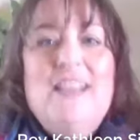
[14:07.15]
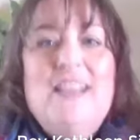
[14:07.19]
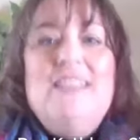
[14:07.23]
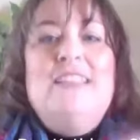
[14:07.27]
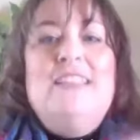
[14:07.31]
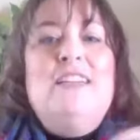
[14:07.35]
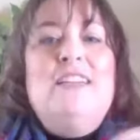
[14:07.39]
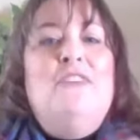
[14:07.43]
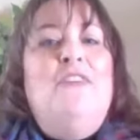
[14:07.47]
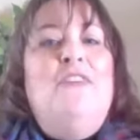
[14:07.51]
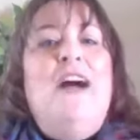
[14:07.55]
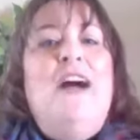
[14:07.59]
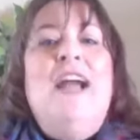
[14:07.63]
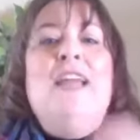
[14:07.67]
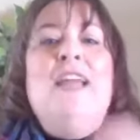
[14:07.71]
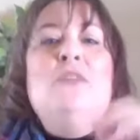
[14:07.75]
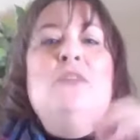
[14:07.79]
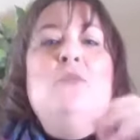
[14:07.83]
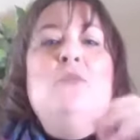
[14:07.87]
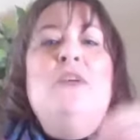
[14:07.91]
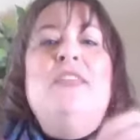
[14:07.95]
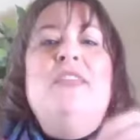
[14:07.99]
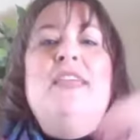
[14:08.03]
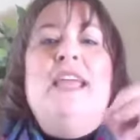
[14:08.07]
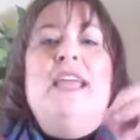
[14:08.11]
The
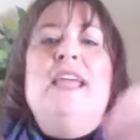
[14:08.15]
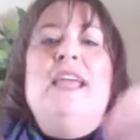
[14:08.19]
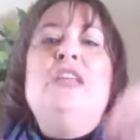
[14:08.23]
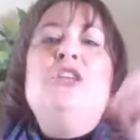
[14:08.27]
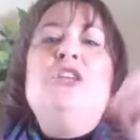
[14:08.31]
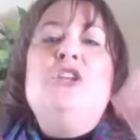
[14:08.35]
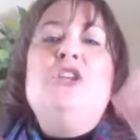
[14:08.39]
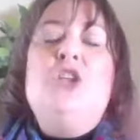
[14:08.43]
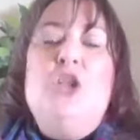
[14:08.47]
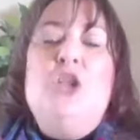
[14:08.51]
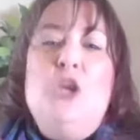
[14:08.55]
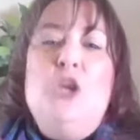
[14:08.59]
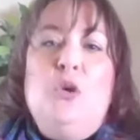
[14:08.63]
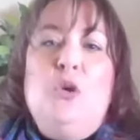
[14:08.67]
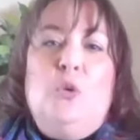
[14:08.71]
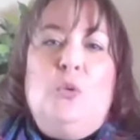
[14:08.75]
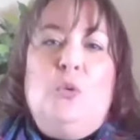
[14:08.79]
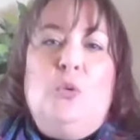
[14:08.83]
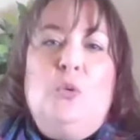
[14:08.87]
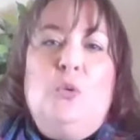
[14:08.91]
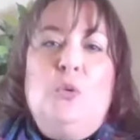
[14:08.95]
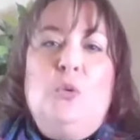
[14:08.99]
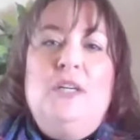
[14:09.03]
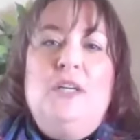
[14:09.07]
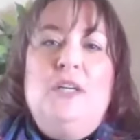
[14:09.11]
divine within
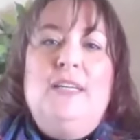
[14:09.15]
you